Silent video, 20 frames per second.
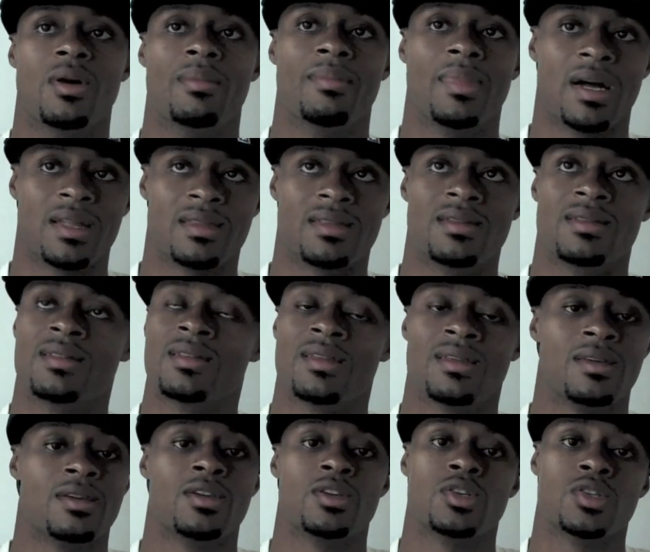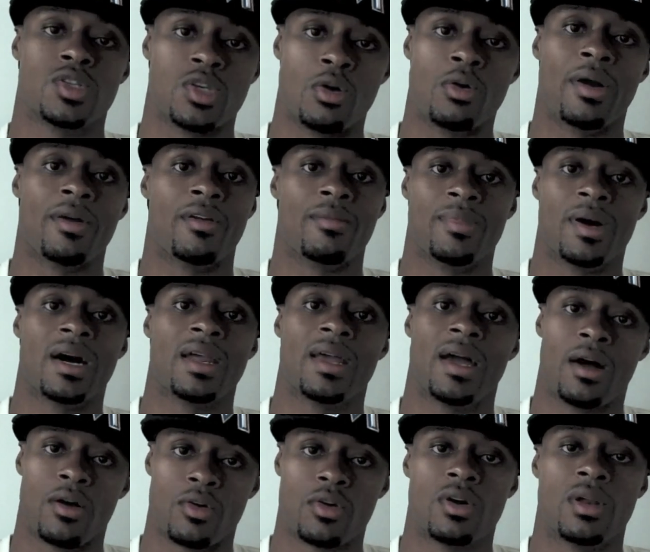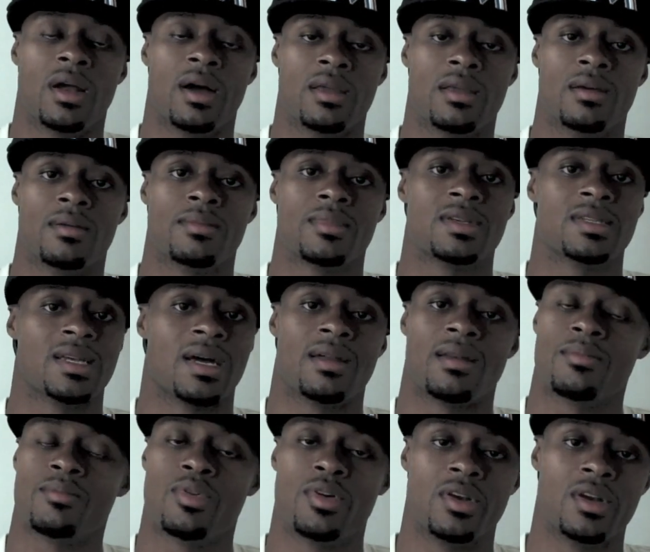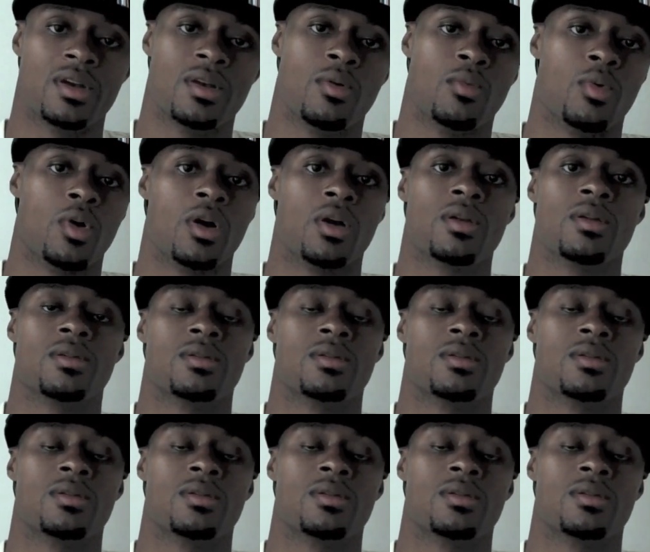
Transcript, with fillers: I'm about to show everybody how good I am because I didn't put in the work.